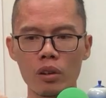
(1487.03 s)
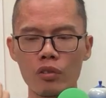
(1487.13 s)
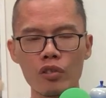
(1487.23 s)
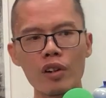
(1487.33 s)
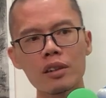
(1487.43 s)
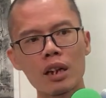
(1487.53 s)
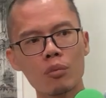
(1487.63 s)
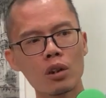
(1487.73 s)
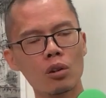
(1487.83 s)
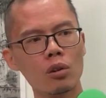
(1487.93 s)
if you find
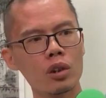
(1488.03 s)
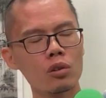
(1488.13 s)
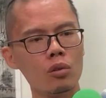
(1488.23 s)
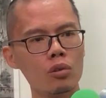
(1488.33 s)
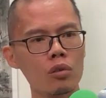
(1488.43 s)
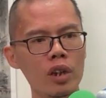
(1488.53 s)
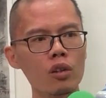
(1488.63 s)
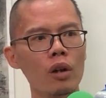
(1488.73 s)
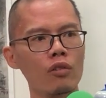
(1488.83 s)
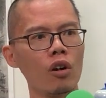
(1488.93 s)
something closer to the truth, then
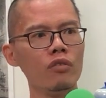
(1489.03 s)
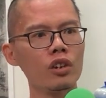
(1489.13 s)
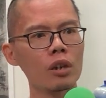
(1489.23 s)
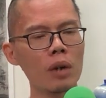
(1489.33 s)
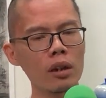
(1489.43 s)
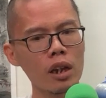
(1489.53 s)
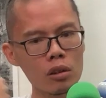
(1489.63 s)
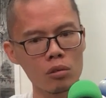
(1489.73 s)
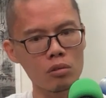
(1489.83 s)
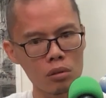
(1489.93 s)
you have conviction, then
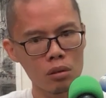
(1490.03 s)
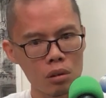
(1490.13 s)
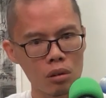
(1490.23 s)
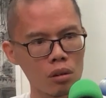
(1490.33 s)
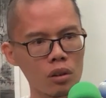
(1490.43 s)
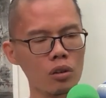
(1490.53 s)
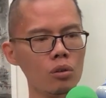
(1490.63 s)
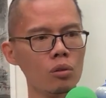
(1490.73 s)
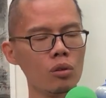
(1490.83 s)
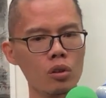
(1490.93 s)

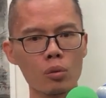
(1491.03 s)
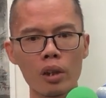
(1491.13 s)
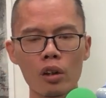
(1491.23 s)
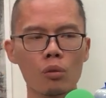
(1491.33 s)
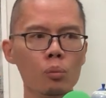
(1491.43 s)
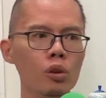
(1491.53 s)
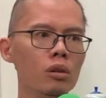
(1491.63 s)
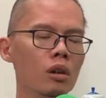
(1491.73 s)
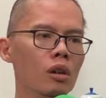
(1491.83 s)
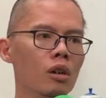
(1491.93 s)
you dare to put
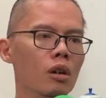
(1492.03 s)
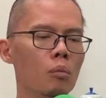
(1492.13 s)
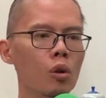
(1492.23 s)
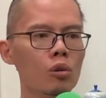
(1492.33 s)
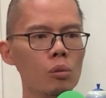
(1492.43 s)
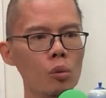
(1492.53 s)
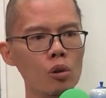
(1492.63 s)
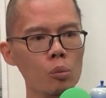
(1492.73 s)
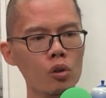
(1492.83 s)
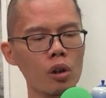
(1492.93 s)

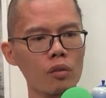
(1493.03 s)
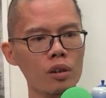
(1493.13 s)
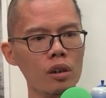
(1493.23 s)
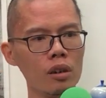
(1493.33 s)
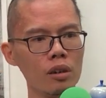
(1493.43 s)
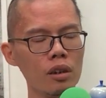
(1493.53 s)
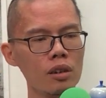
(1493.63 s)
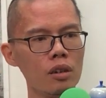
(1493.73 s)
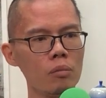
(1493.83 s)
most of these in.